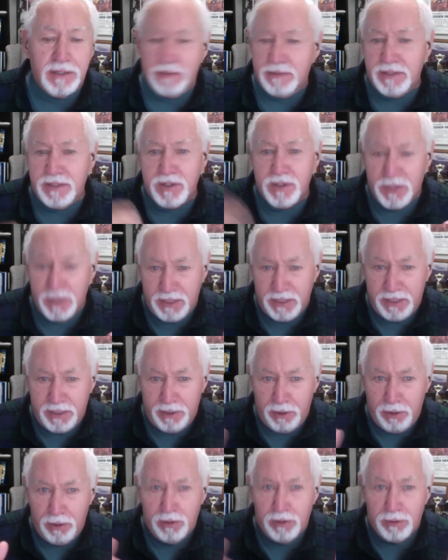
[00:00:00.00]
teaching
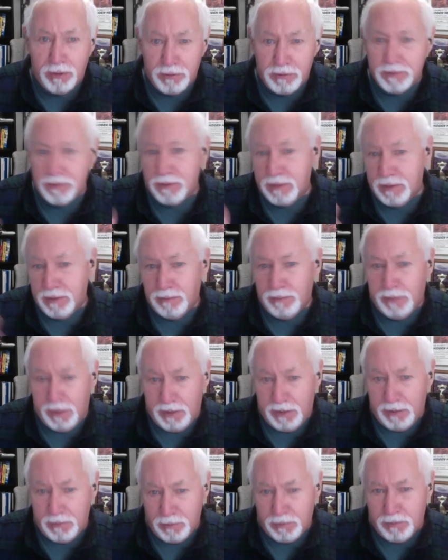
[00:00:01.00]
her
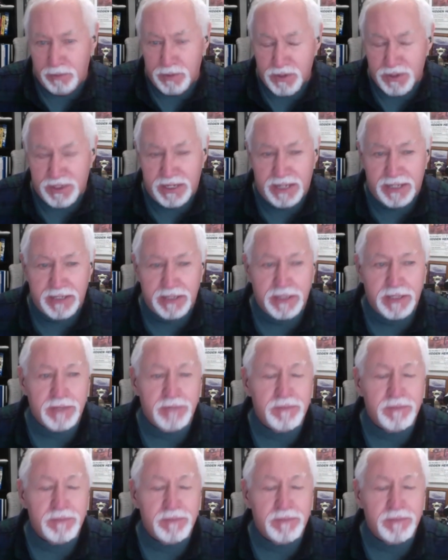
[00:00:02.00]
uh, Christianity.